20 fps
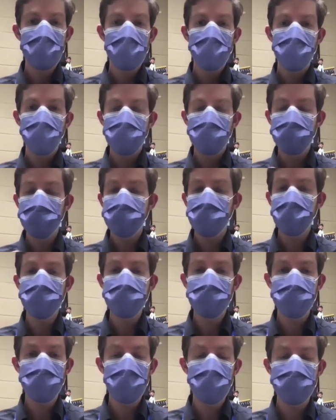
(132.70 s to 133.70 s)
When you're
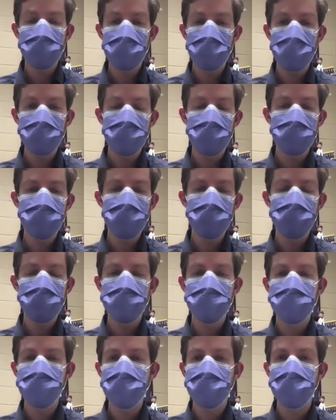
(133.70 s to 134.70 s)
done, whatever activity you're
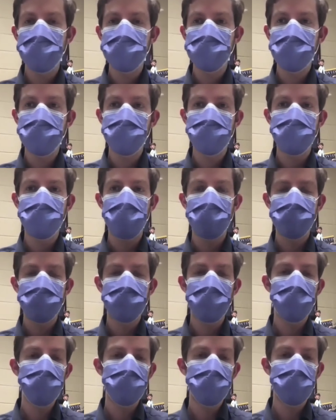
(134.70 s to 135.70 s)
doing, let's say you've gone
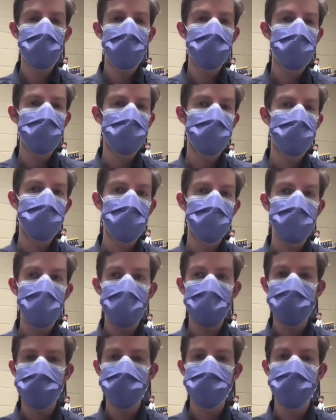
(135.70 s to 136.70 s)
shopping and you're going
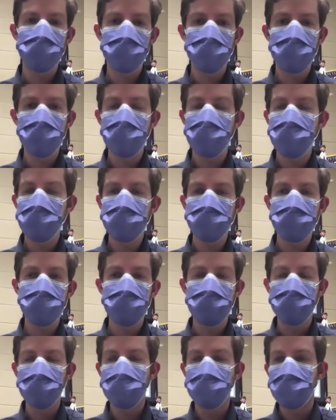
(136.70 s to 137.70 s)
back into your car or
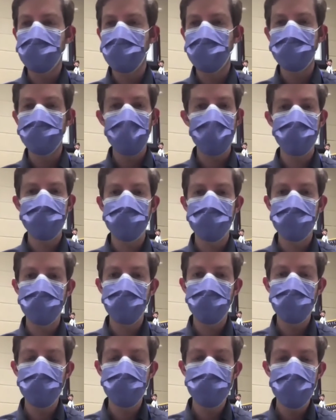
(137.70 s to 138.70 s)
you're going back into your
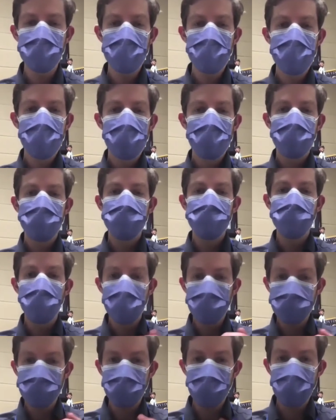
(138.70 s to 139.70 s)
home, you
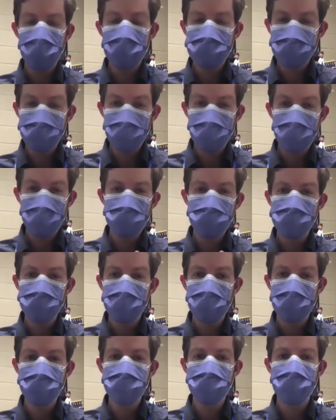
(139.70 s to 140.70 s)
wash your hands again using
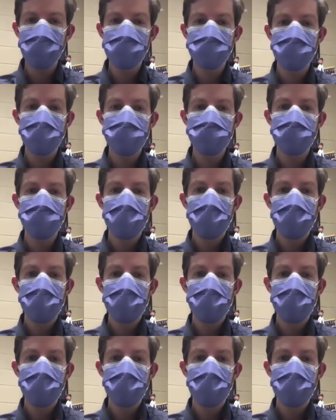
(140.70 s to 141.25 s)
alcohol rub.